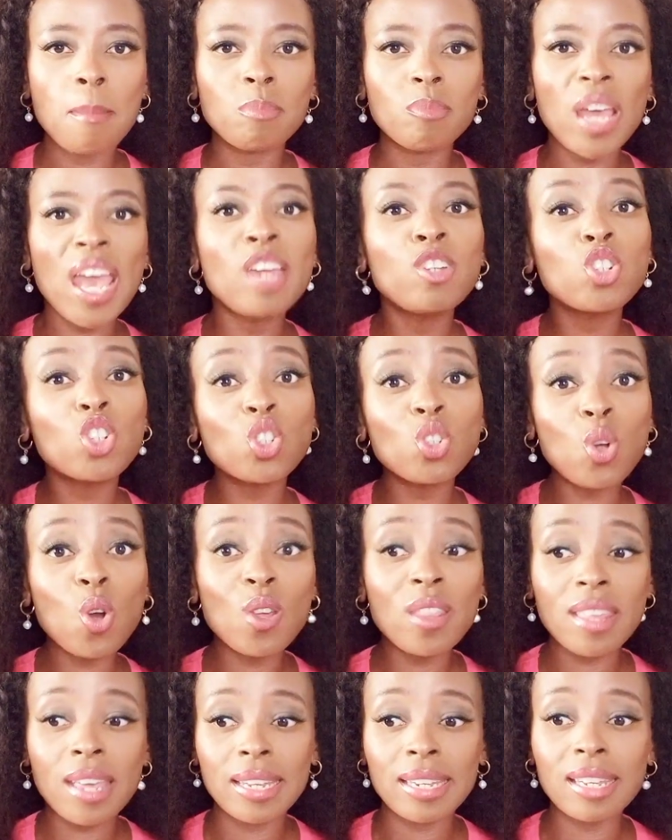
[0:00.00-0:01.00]
ensure
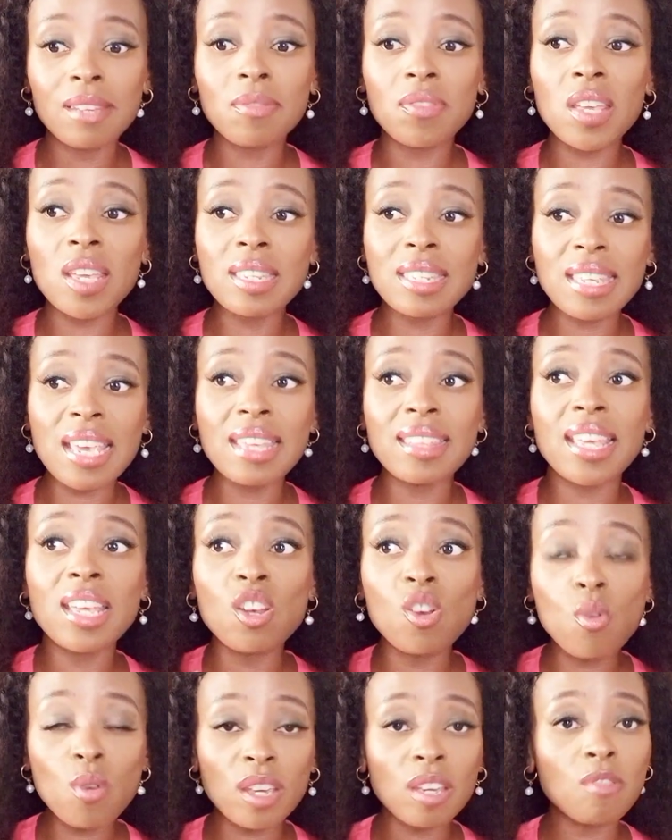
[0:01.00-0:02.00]
that if they say they're
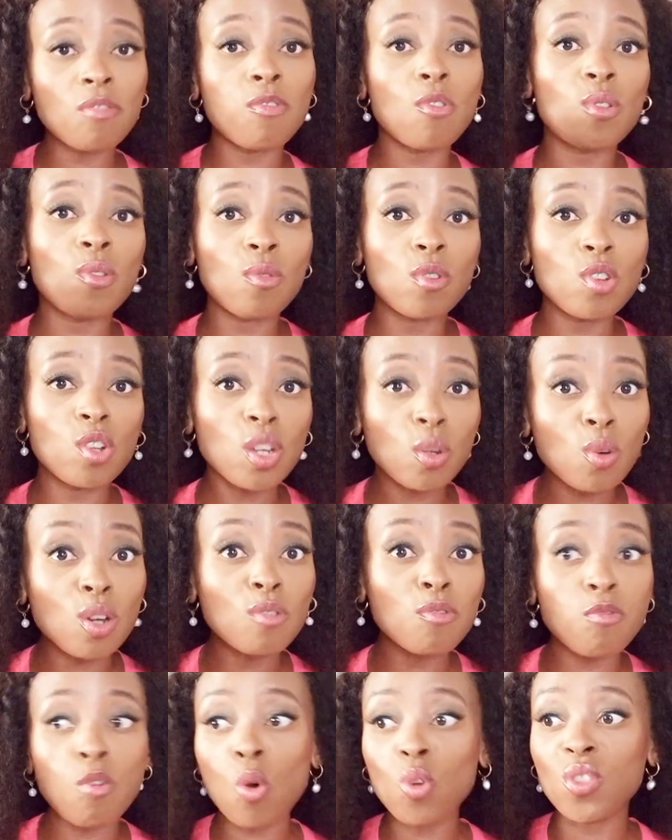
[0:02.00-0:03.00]
looking
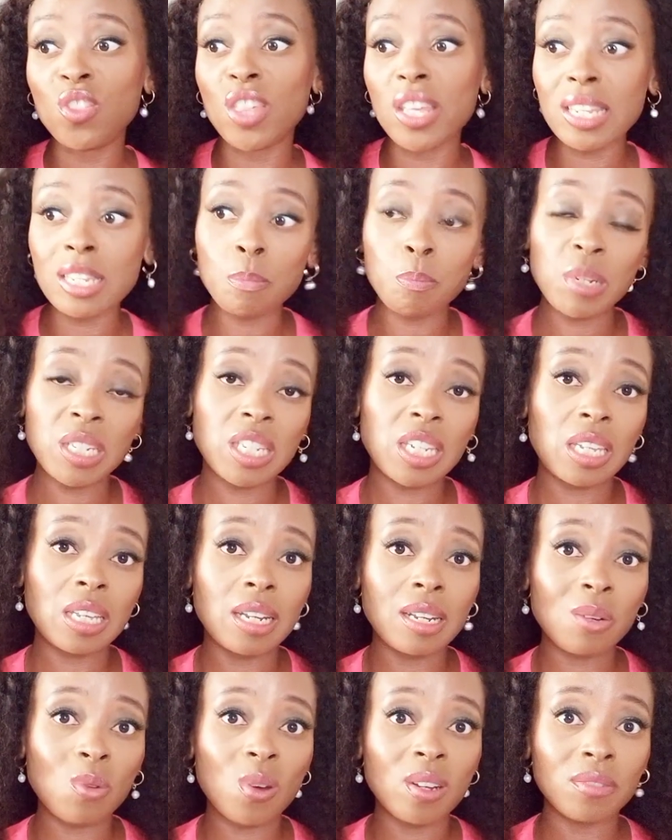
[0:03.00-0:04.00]
for this
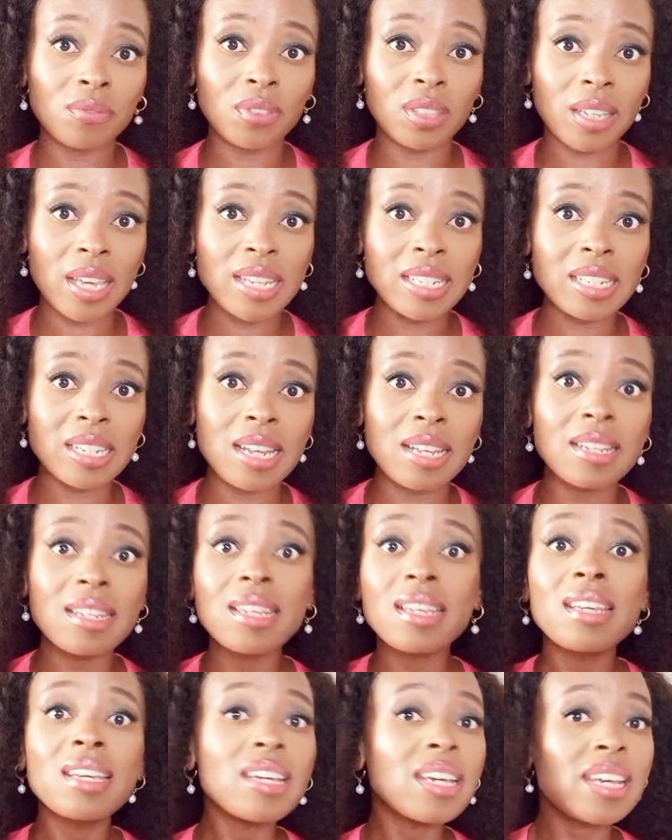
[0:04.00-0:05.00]
particular qualification,
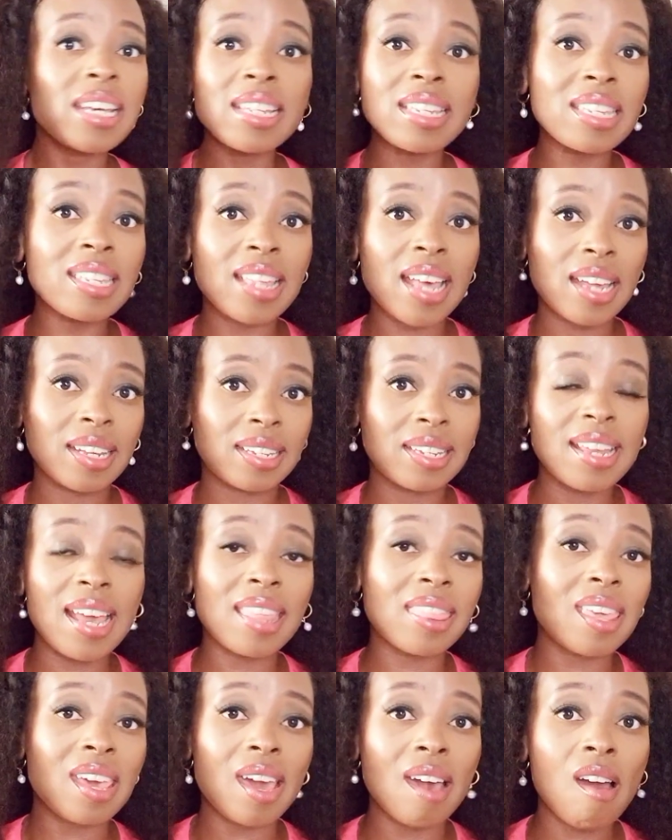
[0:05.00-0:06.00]
it's that,
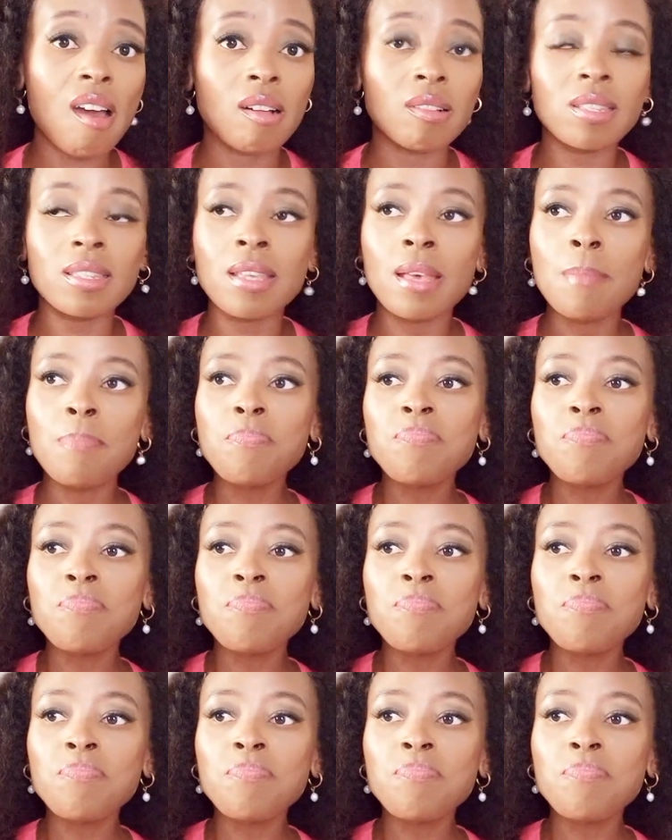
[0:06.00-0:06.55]
nothing else.